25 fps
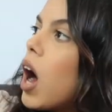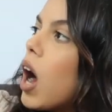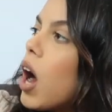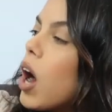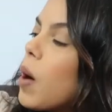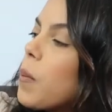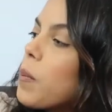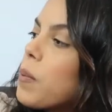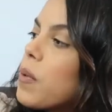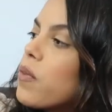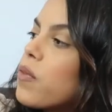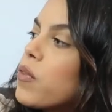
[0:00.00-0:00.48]

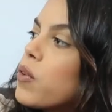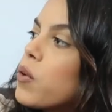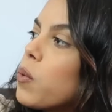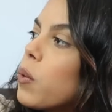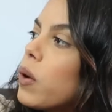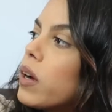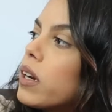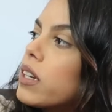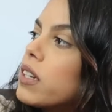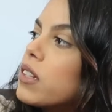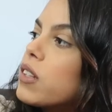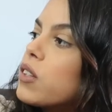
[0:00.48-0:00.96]
up if you
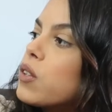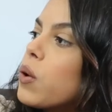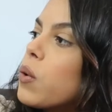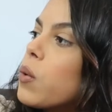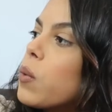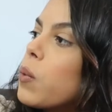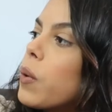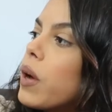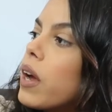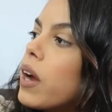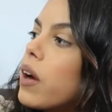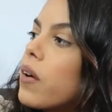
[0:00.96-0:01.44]
wanted to
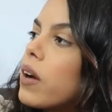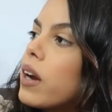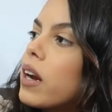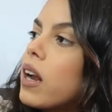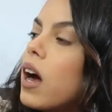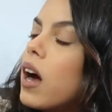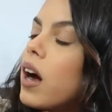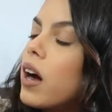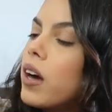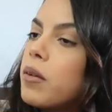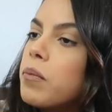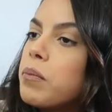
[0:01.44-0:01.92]
wear
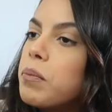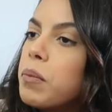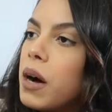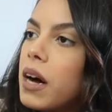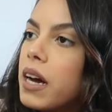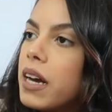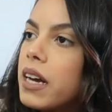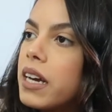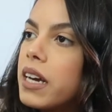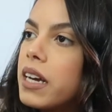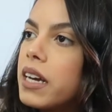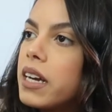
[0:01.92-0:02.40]
it
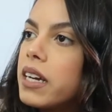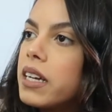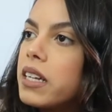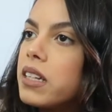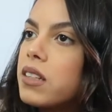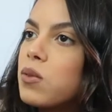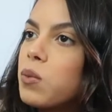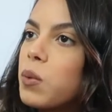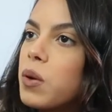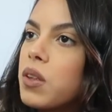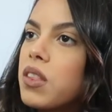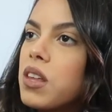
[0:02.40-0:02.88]

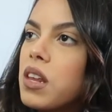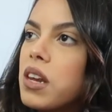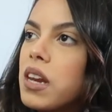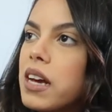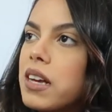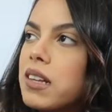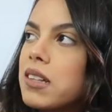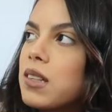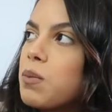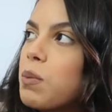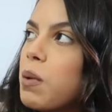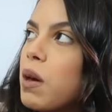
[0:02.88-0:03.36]
unbuttoned with a
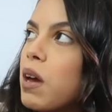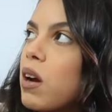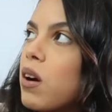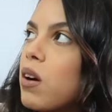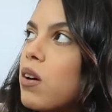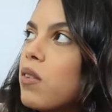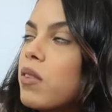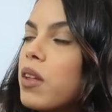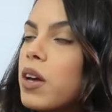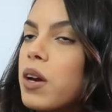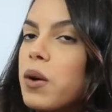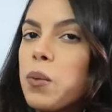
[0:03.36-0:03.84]
nice pair
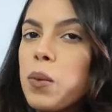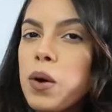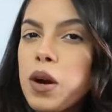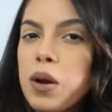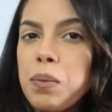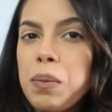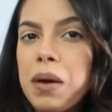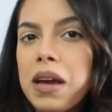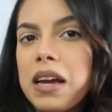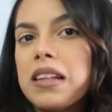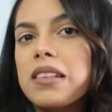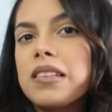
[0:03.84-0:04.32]
of like work
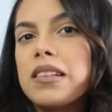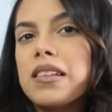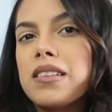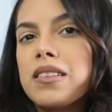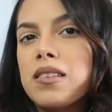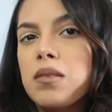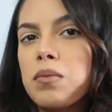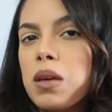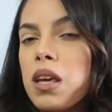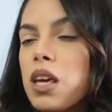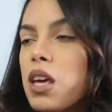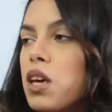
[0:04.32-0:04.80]
pants and
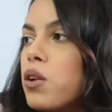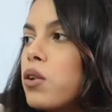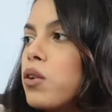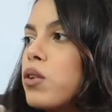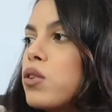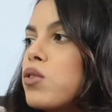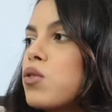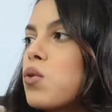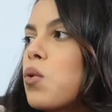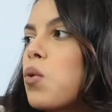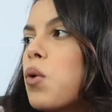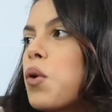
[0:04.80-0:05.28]
some
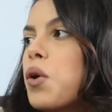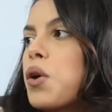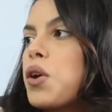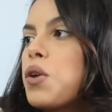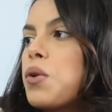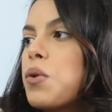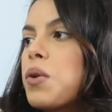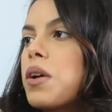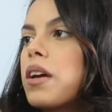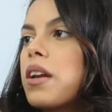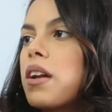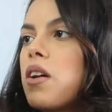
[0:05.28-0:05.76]
heels, or
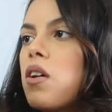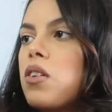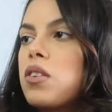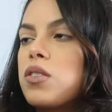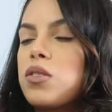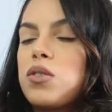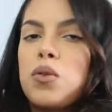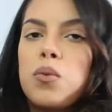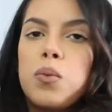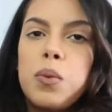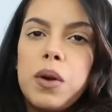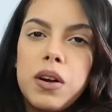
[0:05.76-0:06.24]
you can
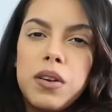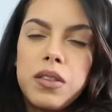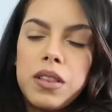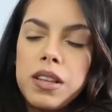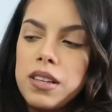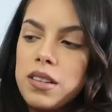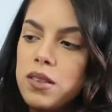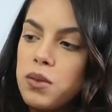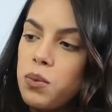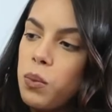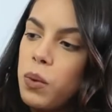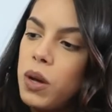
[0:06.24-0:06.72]
also wear
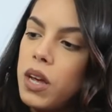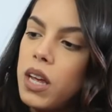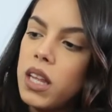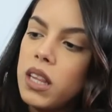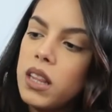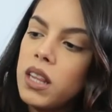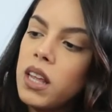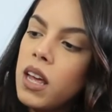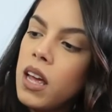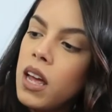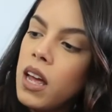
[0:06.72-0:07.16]
this with